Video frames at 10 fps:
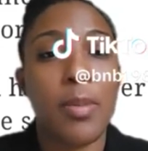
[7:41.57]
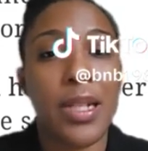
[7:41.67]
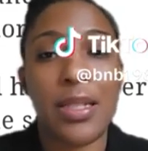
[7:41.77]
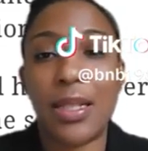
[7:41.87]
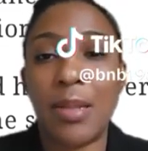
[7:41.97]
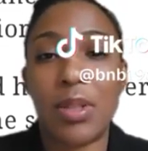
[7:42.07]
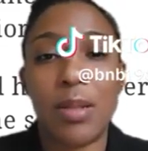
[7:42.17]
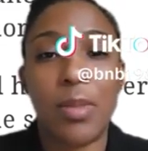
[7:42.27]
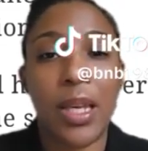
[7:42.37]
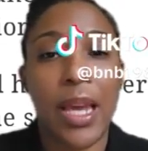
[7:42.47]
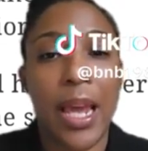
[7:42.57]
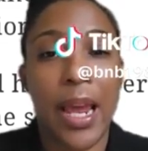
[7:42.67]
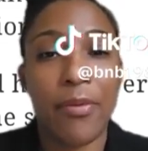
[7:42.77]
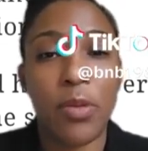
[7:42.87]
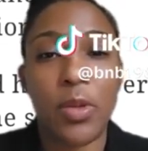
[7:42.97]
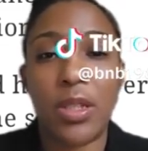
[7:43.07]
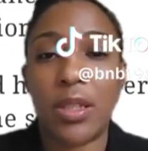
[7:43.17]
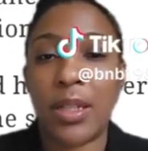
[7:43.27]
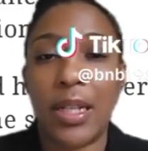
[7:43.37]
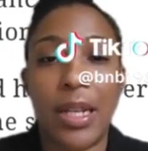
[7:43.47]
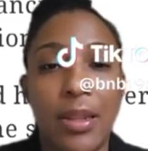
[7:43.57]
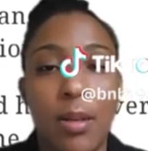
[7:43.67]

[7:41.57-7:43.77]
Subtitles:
but it seems to me everyone's looking